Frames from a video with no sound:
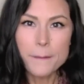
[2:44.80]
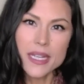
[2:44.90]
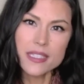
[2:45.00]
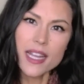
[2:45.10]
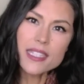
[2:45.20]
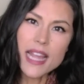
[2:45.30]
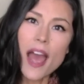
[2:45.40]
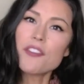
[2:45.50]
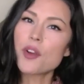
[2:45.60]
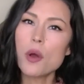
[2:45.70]
but it's nice to
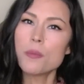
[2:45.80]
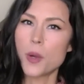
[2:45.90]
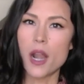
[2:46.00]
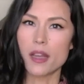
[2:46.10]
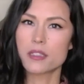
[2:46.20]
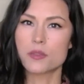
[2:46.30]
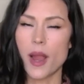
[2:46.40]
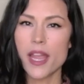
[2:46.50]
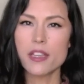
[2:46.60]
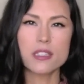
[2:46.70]
have your own products,
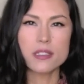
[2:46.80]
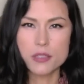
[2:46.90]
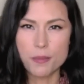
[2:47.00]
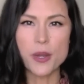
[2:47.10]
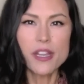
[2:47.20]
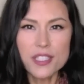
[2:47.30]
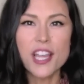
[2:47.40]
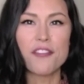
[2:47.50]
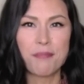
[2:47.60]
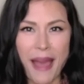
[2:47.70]
right? You just, to bring
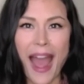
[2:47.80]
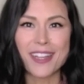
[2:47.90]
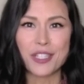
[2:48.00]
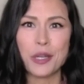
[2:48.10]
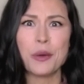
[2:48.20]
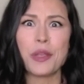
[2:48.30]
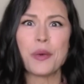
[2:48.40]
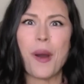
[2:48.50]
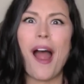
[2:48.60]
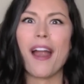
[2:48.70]
yourself back to who
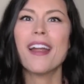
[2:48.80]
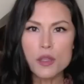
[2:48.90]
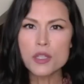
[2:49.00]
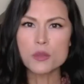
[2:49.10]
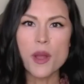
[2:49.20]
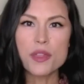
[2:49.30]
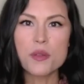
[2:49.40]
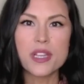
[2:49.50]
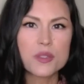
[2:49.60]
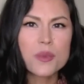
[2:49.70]
you are. You just went
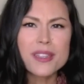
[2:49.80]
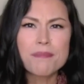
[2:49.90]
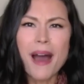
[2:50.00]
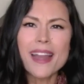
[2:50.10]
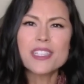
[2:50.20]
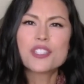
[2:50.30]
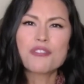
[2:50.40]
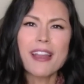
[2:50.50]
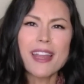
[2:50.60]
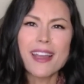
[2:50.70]
through this really
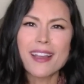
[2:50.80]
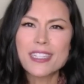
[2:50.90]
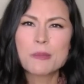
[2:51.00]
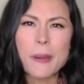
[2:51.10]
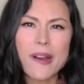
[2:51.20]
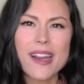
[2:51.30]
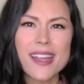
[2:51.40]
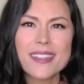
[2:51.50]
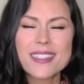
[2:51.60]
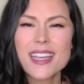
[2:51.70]
body-straining
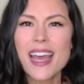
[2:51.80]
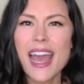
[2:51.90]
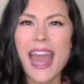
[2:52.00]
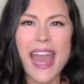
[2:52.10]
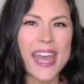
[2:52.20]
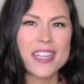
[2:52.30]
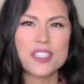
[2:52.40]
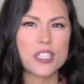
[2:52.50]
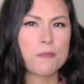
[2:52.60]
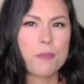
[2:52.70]
experience, and
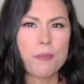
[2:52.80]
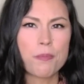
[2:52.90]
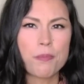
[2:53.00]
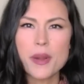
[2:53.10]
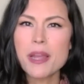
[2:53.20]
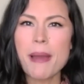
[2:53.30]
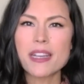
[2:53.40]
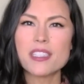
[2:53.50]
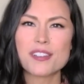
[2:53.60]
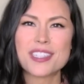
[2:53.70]
to just bring it
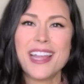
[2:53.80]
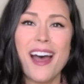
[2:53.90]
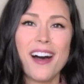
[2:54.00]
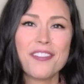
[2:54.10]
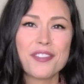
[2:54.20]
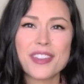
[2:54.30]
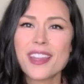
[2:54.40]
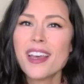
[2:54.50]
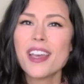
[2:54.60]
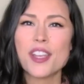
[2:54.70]
back to yourself
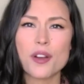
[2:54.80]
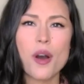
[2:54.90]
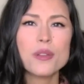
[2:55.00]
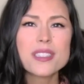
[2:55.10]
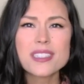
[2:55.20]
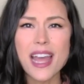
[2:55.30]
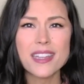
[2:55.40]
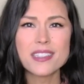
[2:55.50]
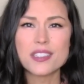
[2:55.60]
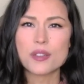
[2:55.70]
with your own
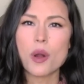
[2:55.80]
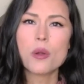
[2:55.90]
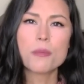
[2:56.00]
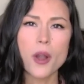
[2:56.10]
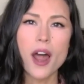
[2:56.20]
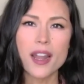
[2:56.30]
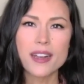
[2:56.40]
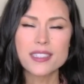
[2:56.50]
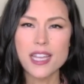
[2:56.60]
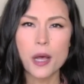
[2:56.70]
scents, your own
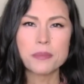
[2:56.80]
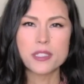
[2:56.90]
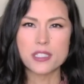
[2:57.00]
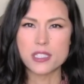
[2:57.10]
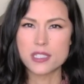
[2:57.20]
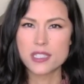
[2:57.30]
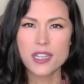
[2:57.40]
products, helps to just,